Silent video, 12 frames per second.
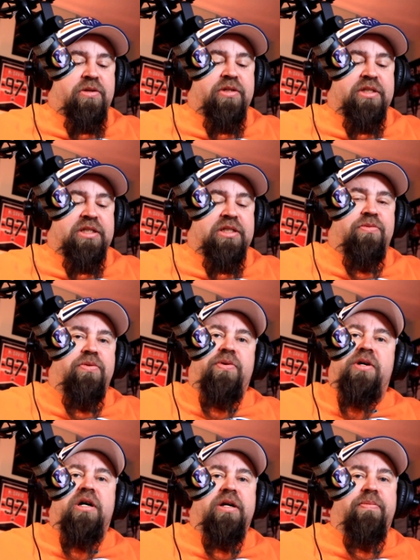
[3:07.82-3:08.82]
Let's see what
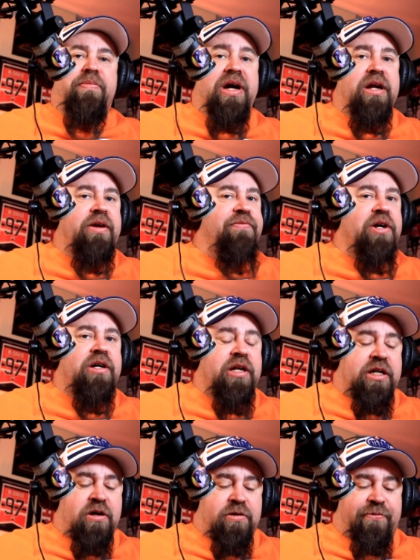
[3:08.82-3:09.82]
we got. Maddie, if I
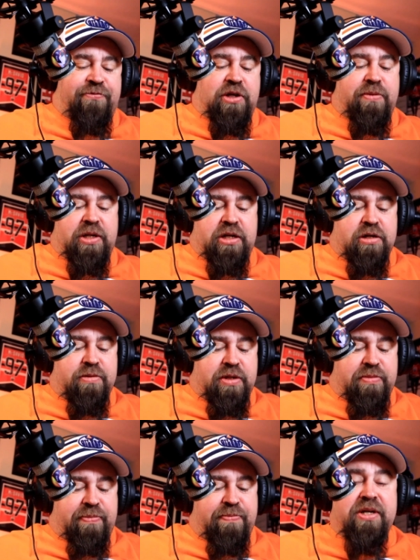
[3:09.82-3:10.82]
got a Calgary Flame in here, I'm
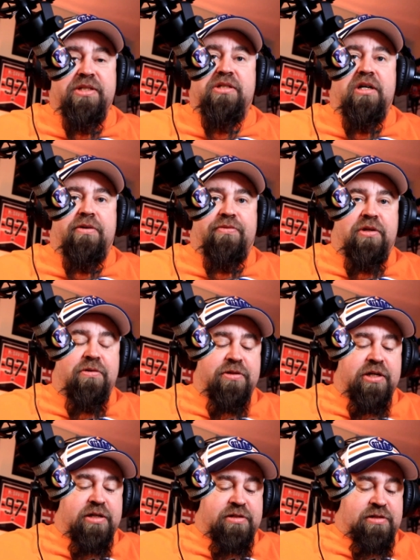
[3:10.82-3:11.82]
going to be pissed off. You
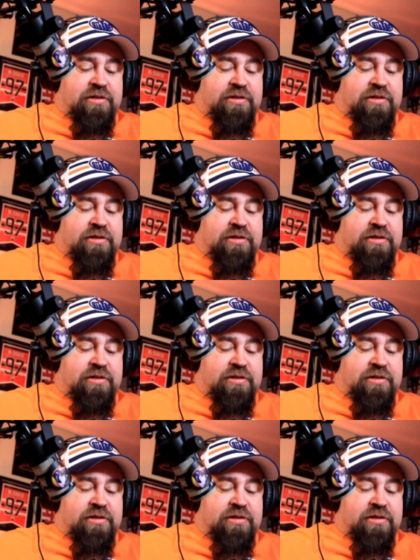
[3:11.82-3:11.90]
know that.